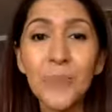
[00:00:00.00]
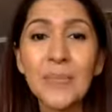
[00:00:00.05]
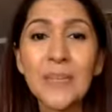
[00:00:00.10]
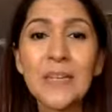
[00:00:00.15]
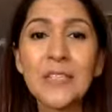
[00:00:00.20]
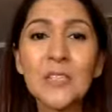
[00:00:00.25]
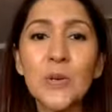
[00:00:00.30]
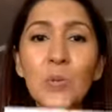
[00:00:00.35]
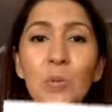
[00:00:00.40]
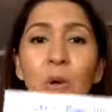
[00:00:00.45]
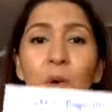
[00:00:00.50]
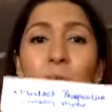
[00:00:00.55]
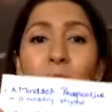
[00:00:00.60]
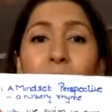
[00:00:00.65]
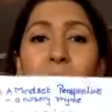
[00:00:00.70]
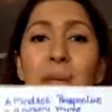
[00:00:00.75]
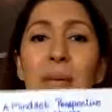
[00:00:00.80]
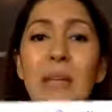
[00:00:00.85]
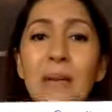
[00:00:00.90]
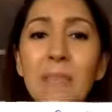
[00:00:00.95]
So what do I
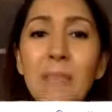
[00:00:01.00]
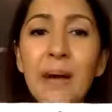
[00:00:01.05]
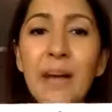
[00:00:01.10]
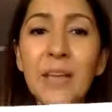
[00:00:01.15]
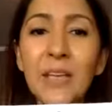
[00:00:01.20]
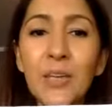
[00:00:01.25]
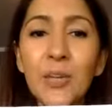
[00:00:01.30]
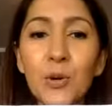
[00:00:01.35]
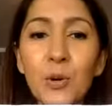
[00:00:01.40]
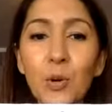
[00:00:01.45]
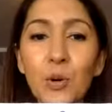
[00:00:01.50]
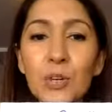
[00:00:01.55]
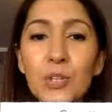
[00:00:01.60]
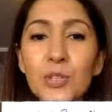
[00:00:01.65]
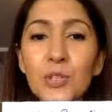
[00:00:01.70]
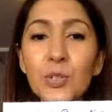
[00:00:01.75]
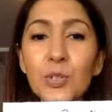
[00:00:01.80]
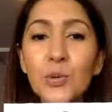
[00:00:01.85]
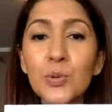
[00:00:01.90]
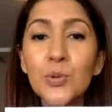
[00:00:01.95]
mean by your
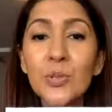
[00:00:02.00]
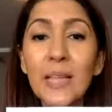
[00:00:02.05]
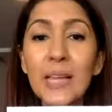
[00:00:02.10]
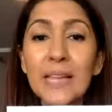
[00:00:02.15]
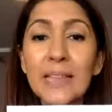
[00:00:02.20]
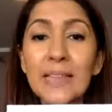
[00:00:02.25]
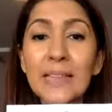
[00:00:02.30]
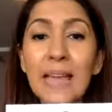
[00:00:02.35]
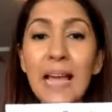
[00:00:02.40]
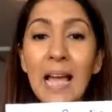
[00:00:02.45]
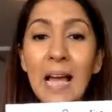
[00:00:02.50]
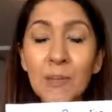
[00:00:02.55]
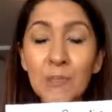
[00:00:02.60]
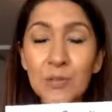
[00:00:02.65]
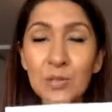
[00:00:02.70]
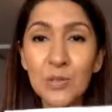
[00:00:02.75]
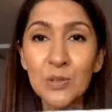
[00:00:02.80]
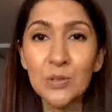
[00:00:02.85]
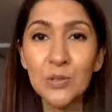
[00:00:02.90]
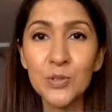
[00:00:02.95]
truth and the
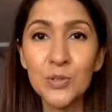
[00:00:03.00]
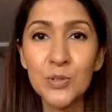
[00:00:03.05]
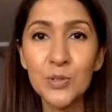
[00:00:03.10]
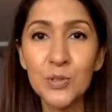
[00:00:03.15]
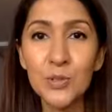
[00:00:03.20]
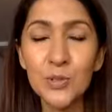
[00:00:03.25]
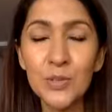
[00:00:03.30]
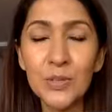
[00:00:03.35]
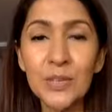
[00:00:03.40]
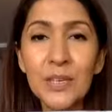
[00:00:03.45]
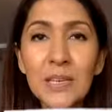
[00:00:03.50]
absolute truth?